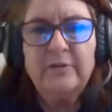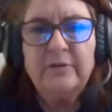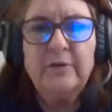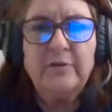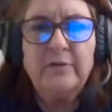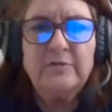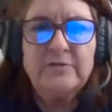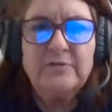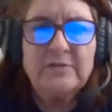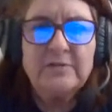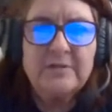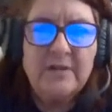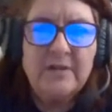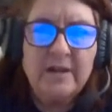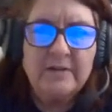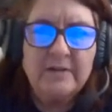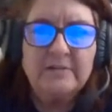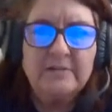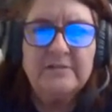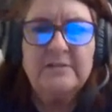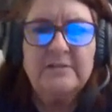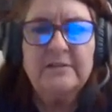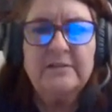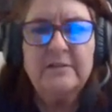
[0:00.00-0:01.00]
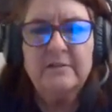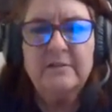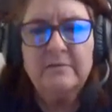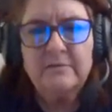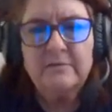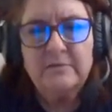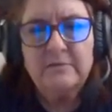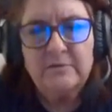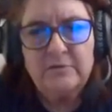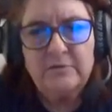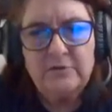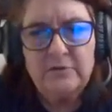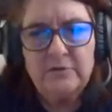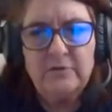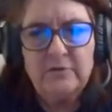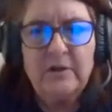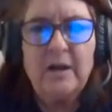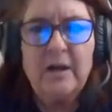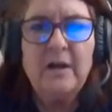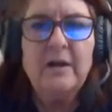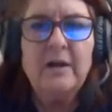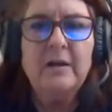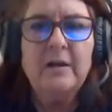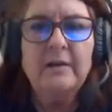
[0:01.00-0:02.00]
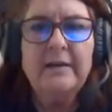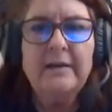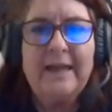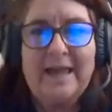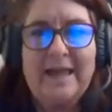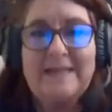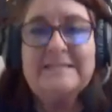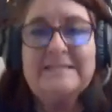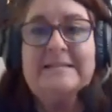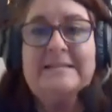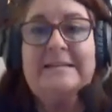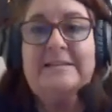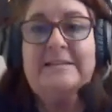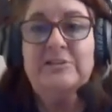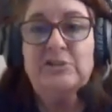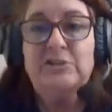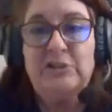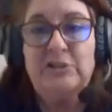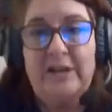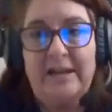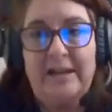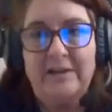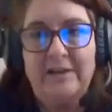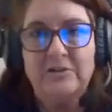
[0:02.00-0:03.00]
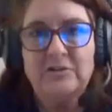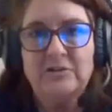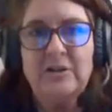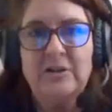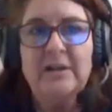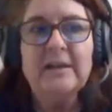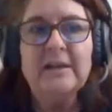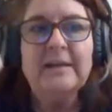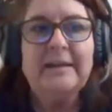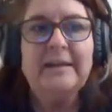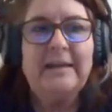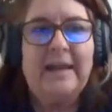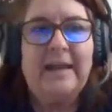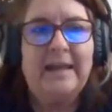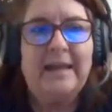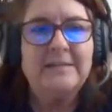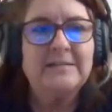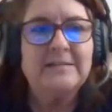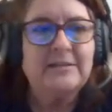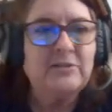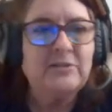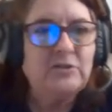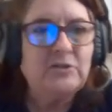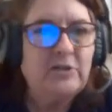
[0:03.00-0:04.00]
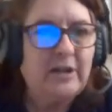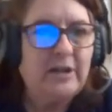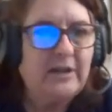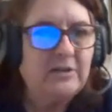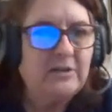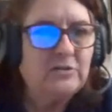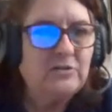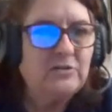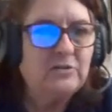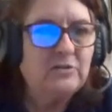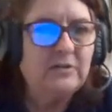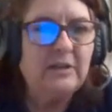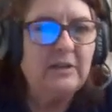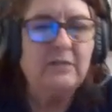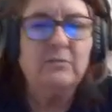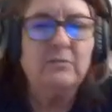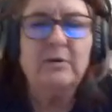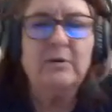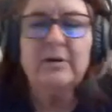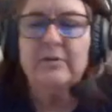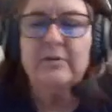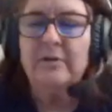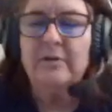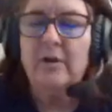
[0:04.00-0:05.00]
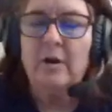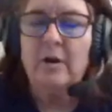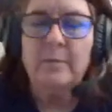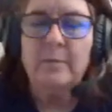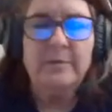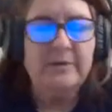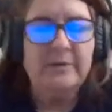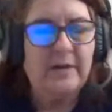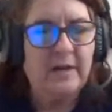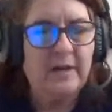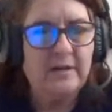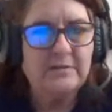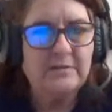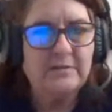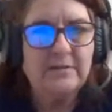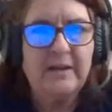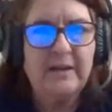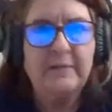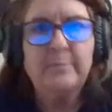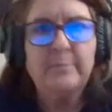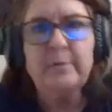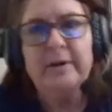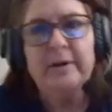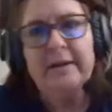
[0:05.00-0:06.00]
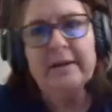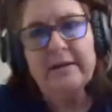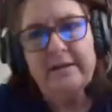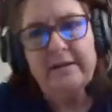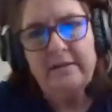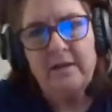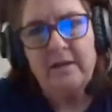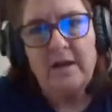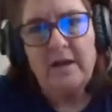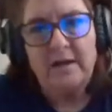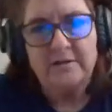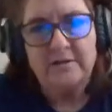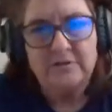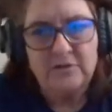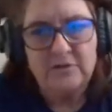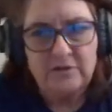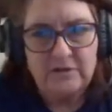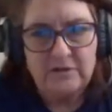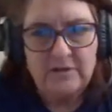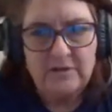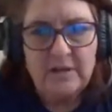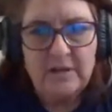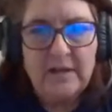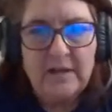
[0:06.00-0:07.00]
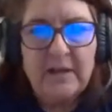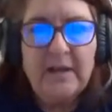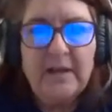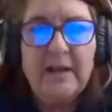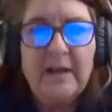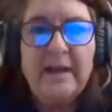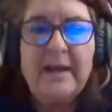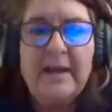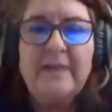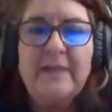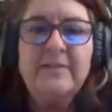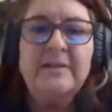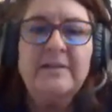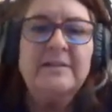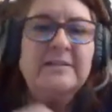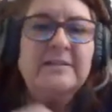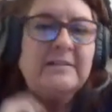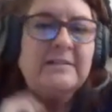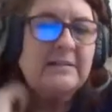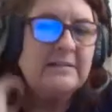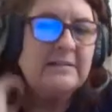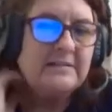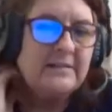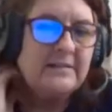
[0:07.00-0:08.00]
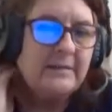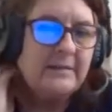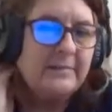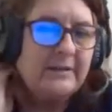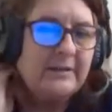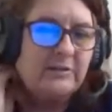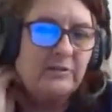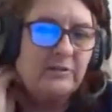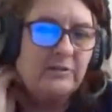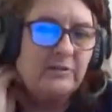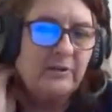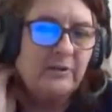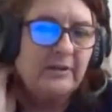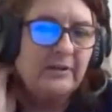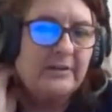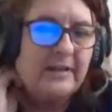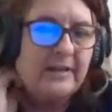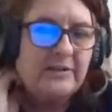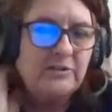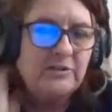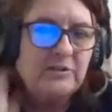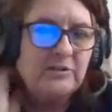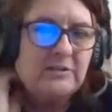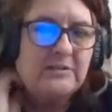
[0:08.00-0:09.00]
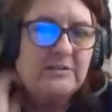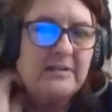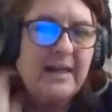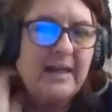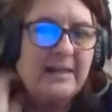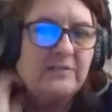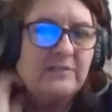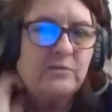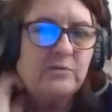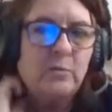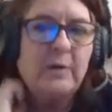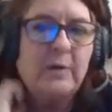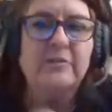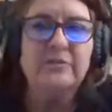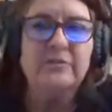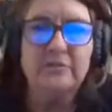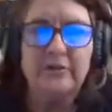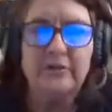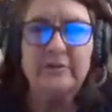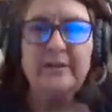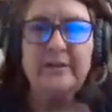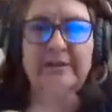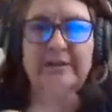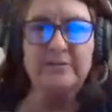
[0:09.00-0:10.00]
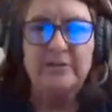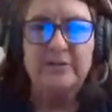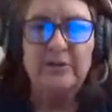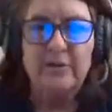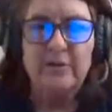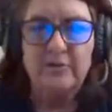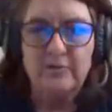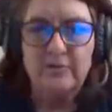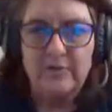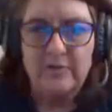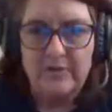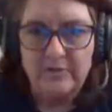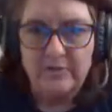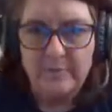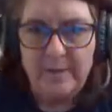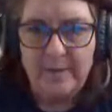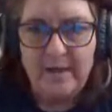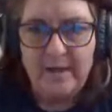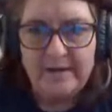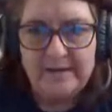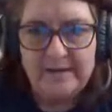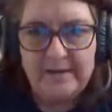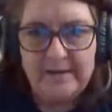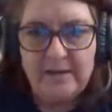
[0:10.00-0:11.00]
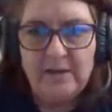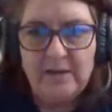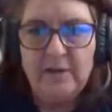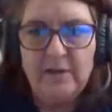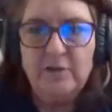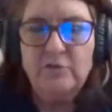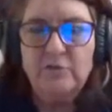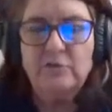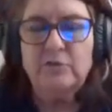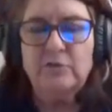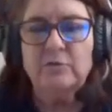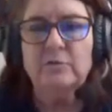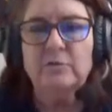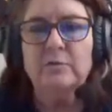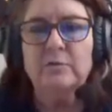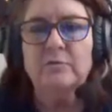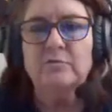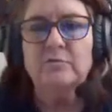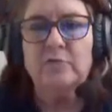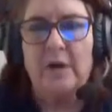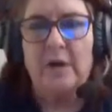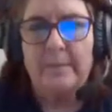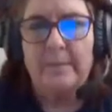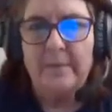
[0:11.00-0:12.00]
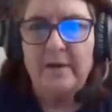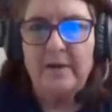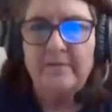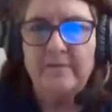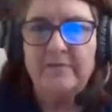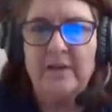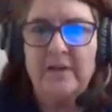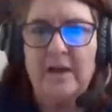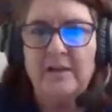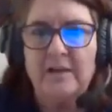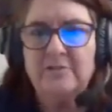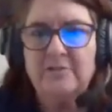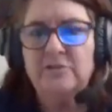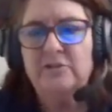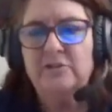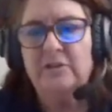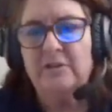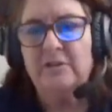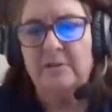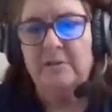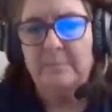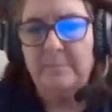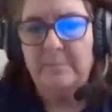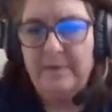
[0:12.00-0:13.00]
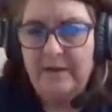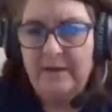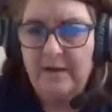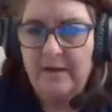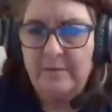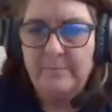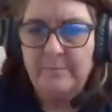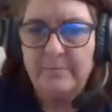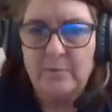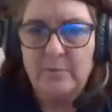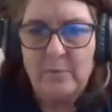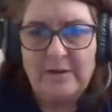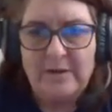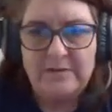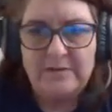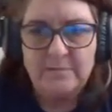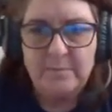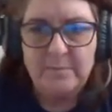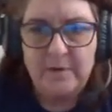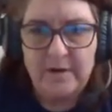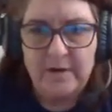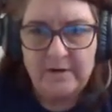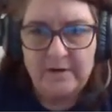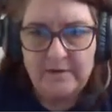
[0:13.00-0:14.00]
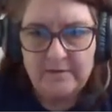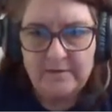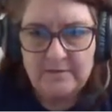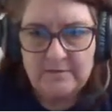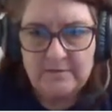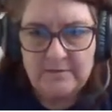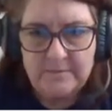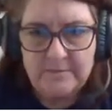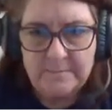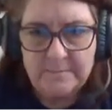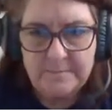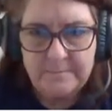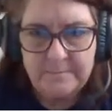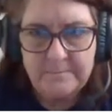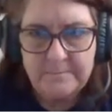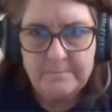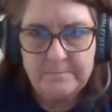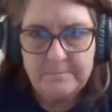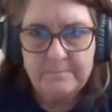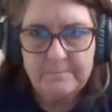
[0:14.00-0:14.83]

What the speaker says: flow goes to the lungs to do the gas exchange. Gas exchange, getting rid of the carbon dioxide, bringing in the oxygen. And then systemic circulation that's where the circulation that goes throughout the body to drop off the oxygen and pick up the waste products.